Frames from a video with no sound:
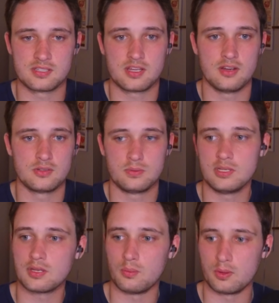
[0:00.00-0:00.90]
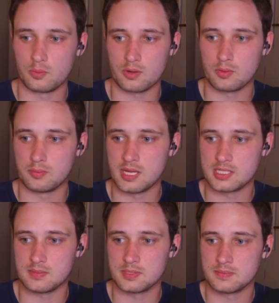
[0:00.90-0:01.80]
a coach when you can win one-on-one
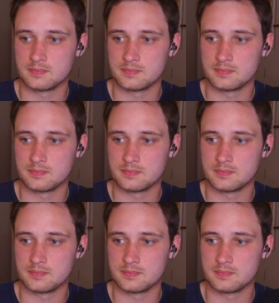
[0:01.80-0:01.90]
matchups.